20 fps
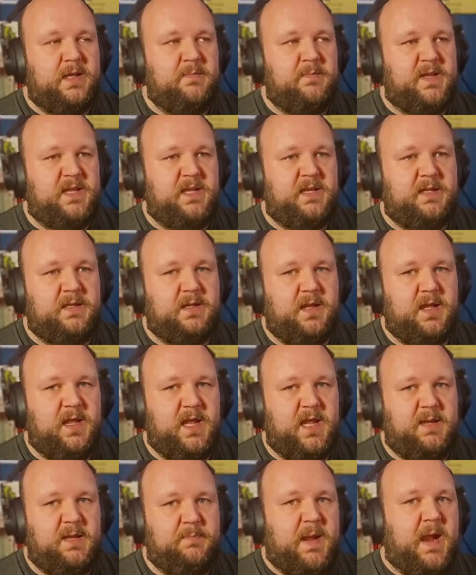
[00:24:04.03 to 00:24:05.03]
me
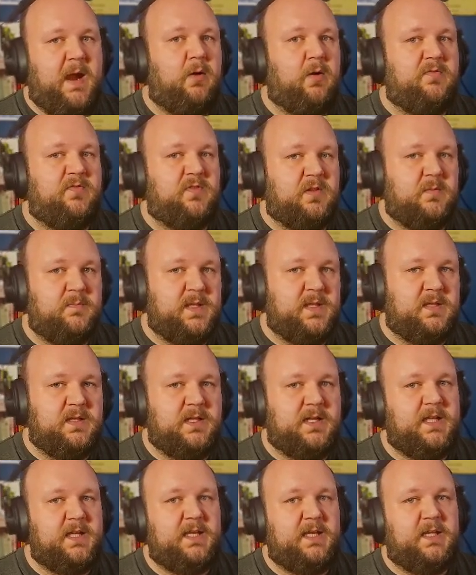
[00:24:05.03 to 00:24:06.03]
a powerful
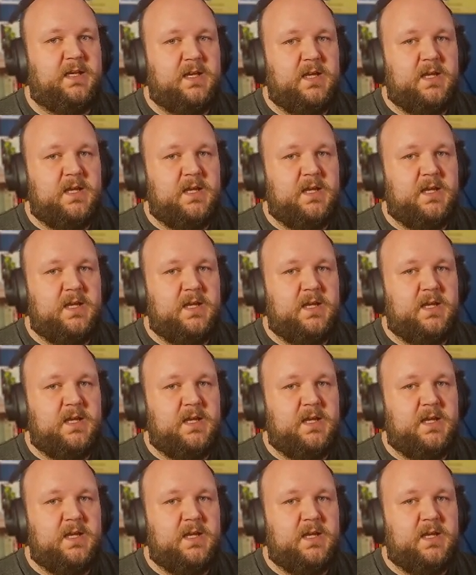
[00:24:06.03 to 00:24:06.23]
ability